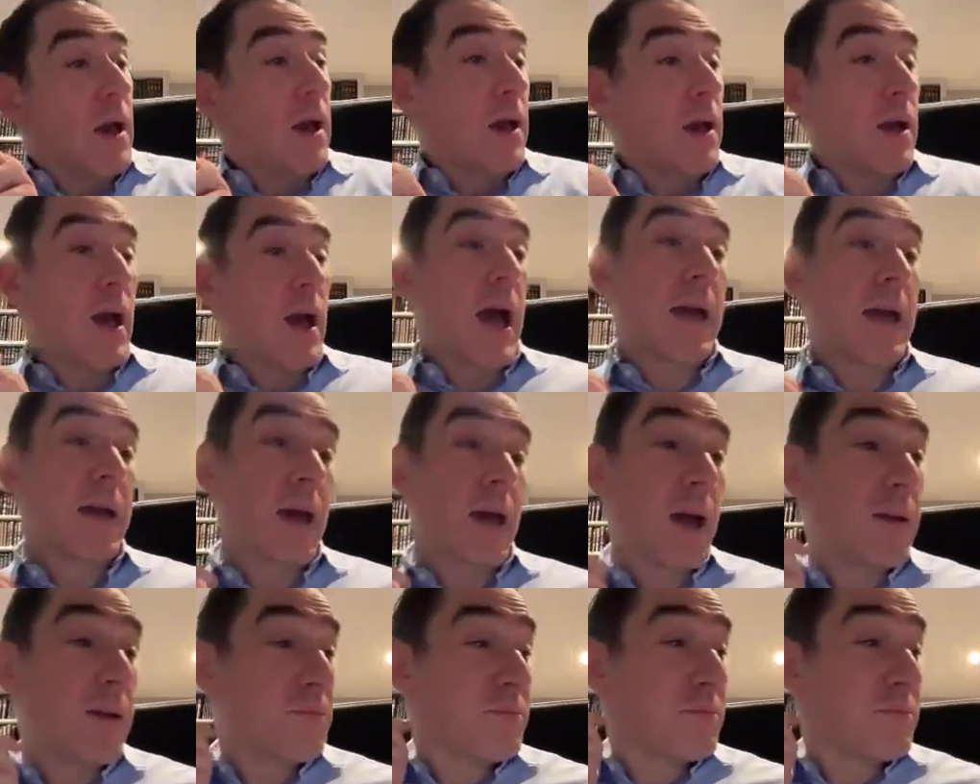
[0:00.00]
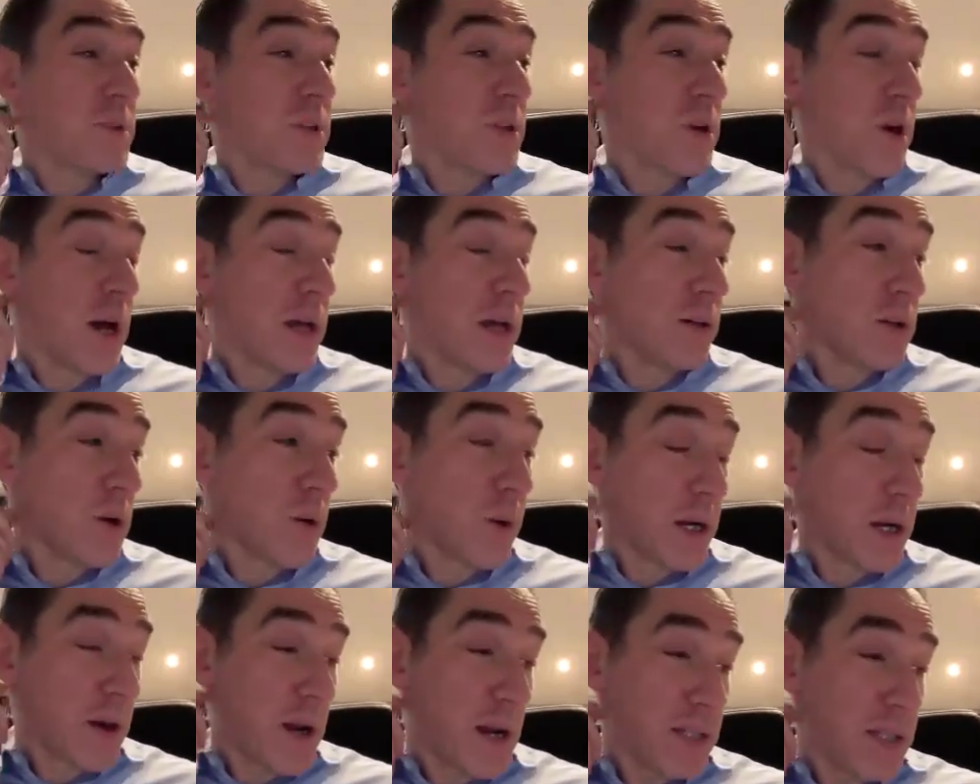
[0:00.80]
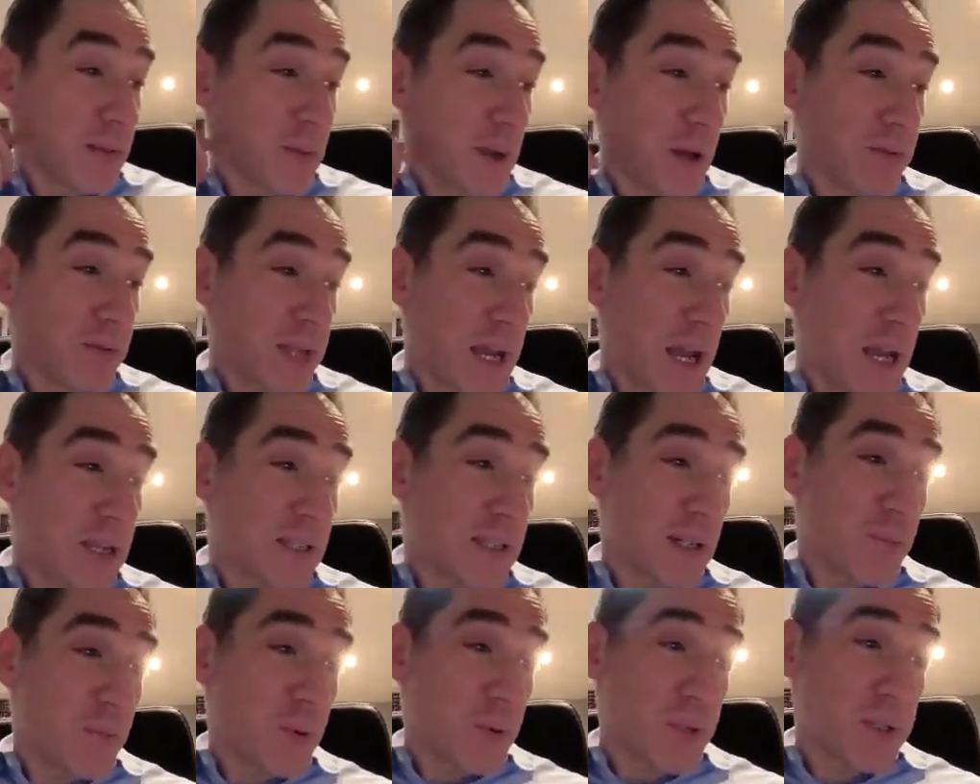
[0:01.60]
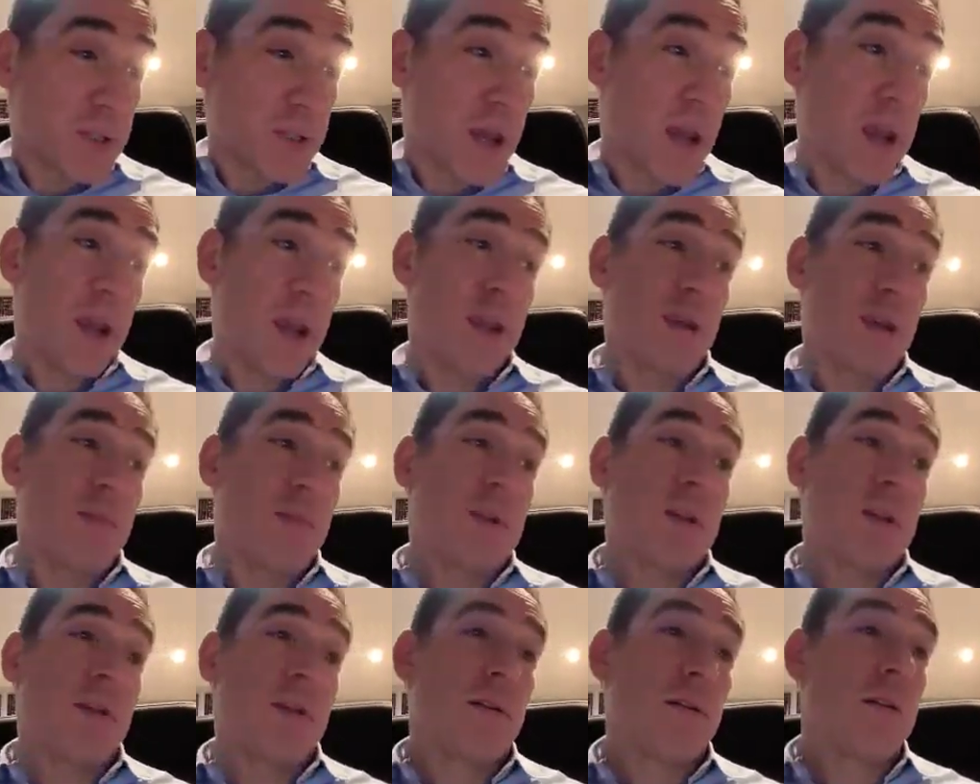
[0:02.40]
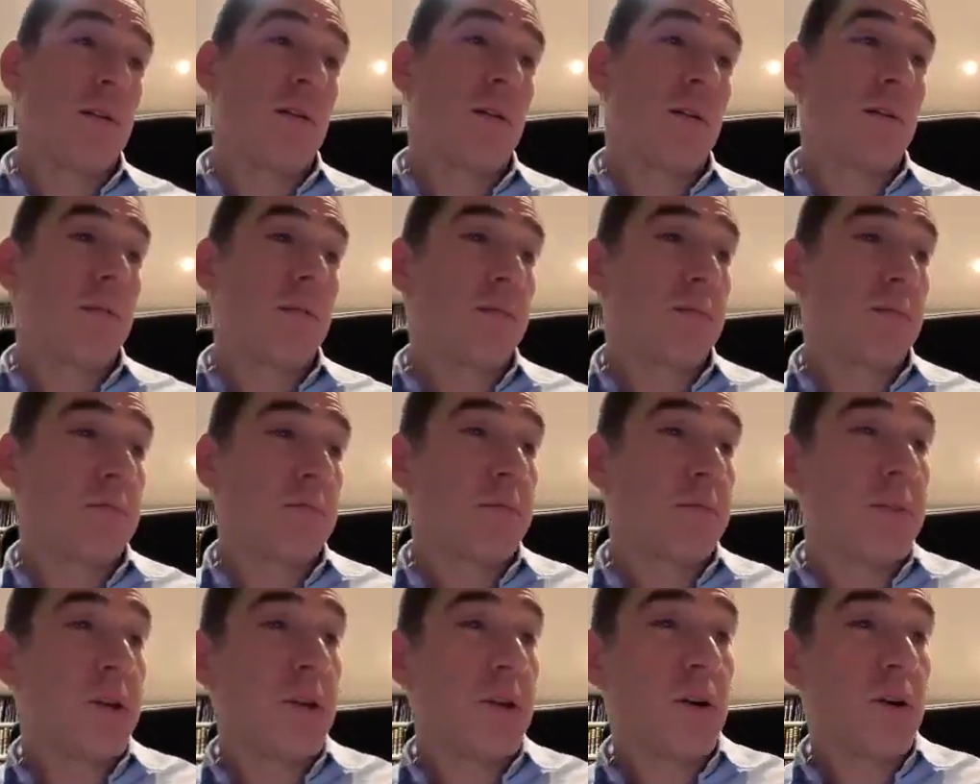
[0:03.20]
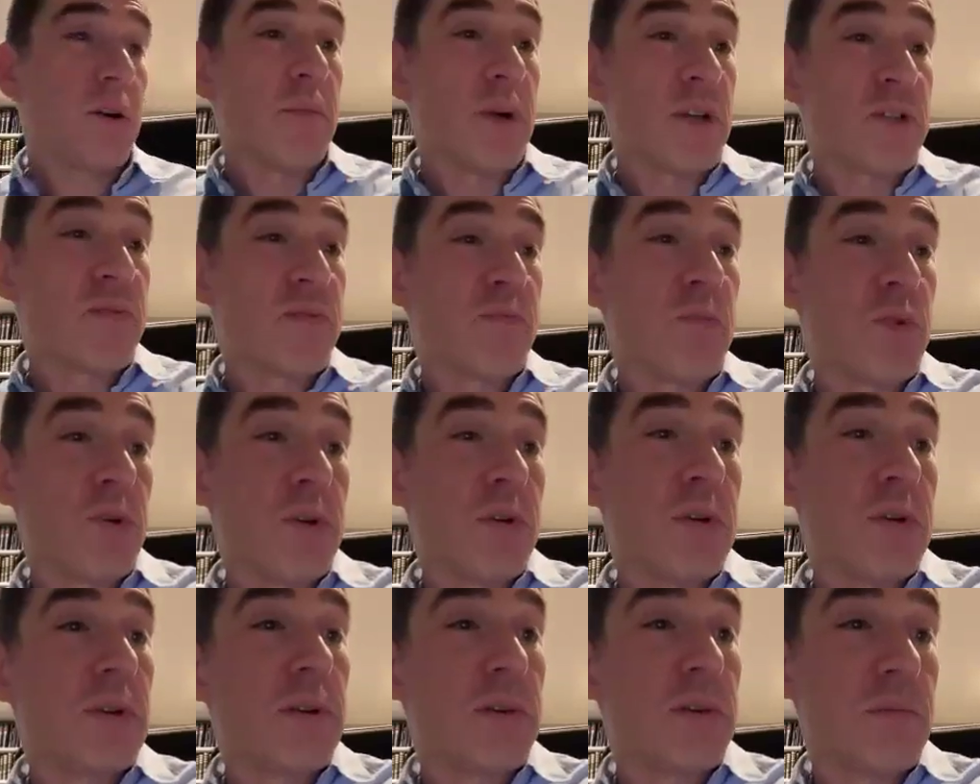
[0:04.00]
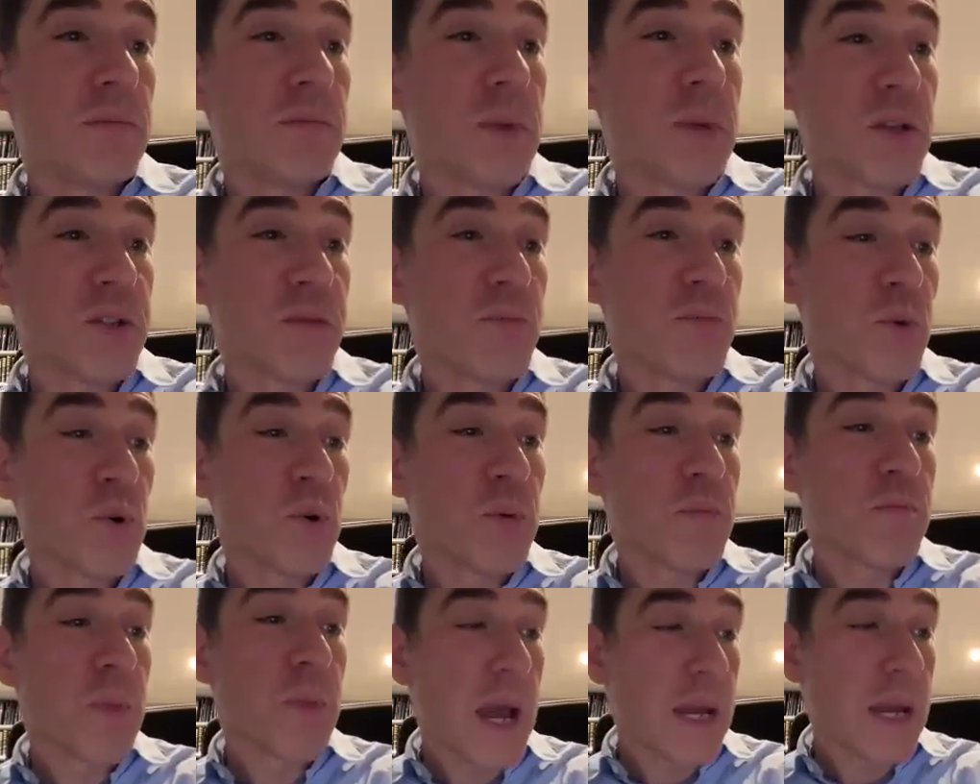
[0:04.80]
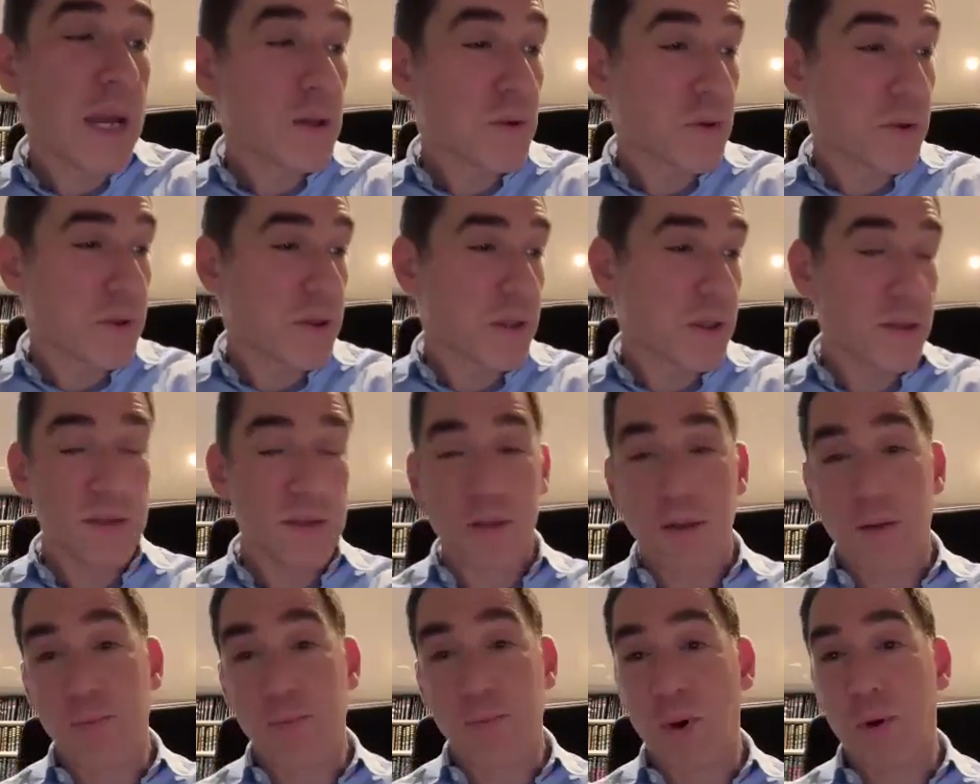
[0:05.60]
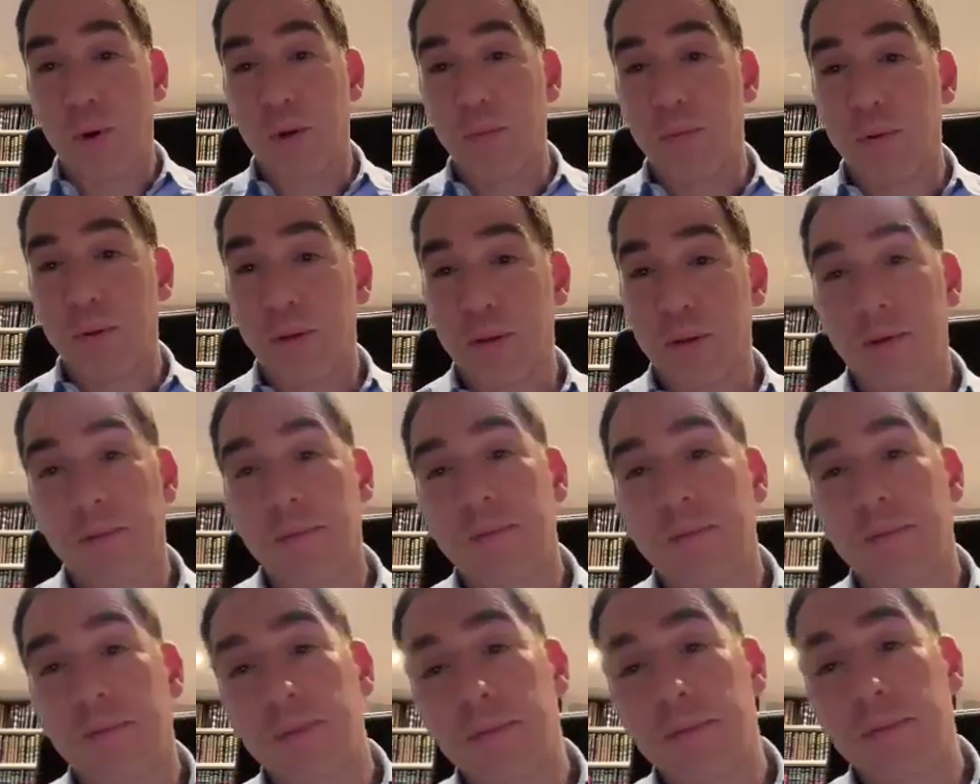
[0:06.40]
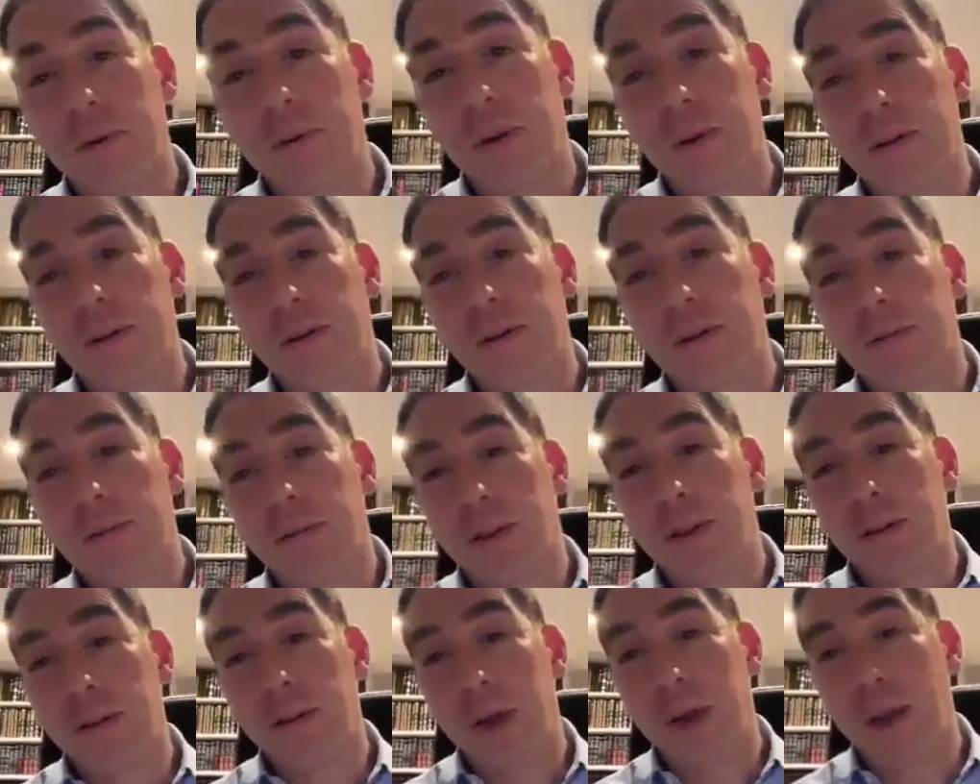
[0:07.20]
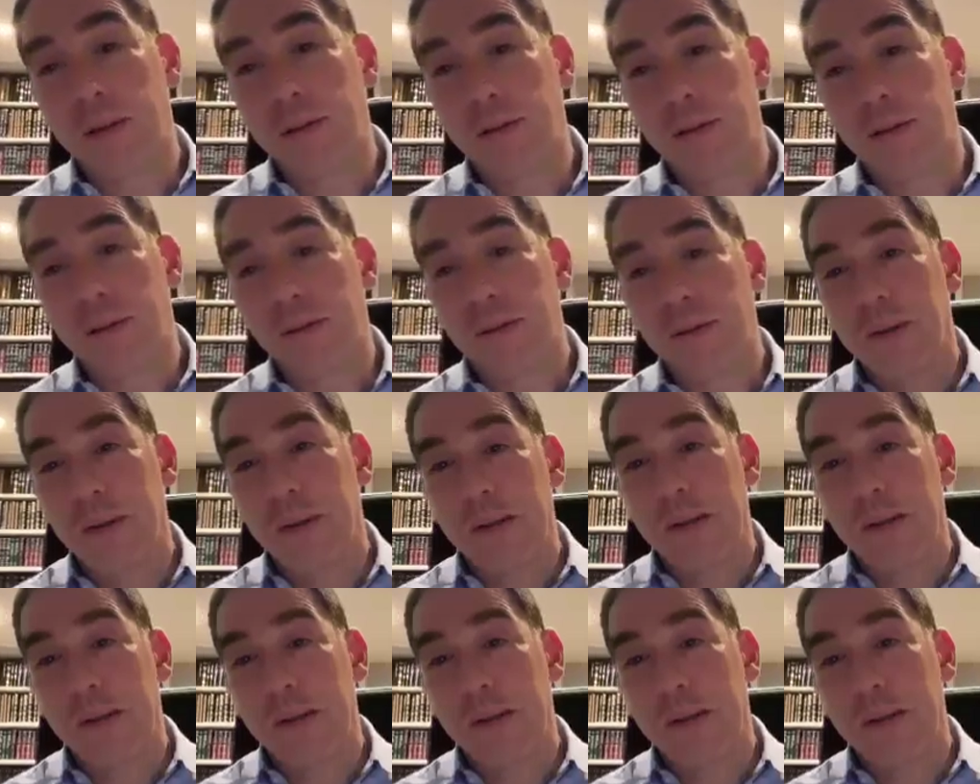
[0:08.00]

I don't know why you're asking about dancing per se. I mean, there are much more minor things that are prohibited, right, than that.